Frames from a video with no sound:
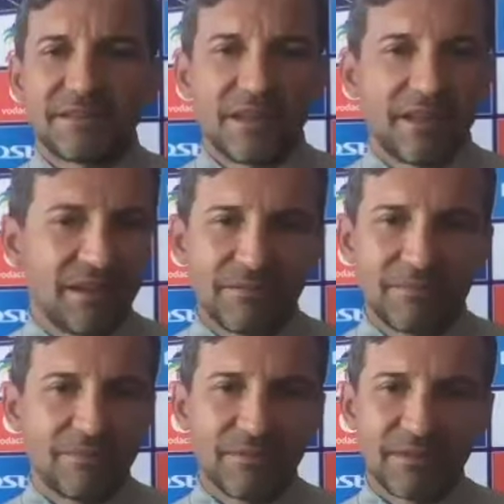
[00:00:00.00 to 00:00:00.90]
they
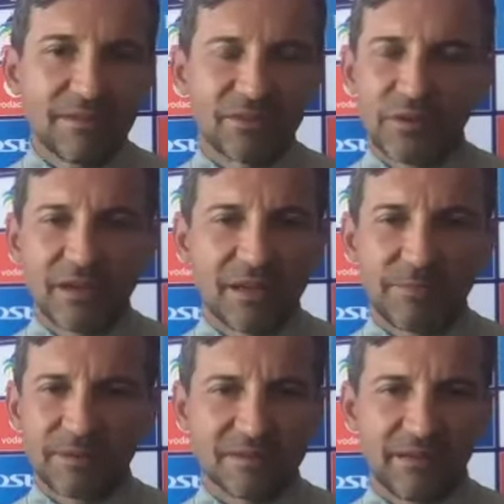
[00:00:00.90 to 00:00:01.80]
these three
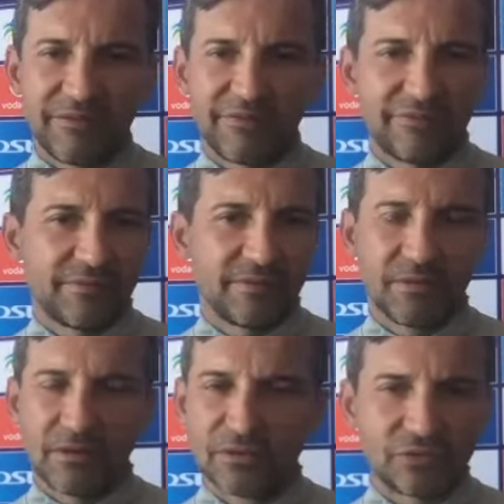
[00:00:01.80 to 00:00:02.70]
keepers have
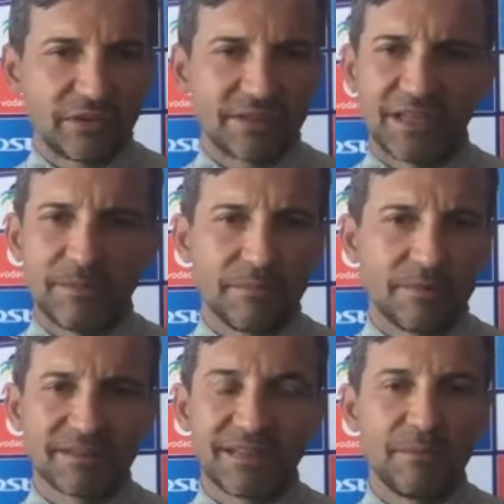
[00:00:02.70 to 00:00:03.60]
close to the same
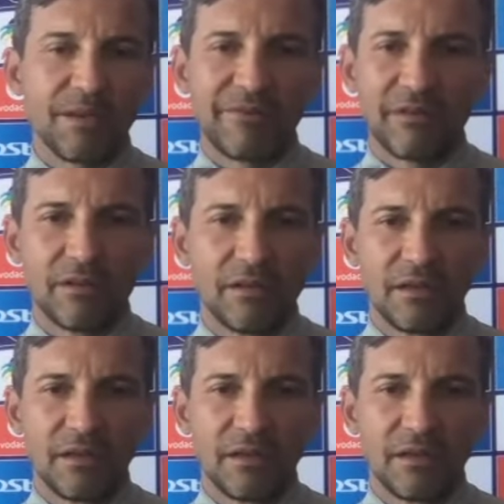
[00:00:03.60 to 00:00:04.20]
the same level,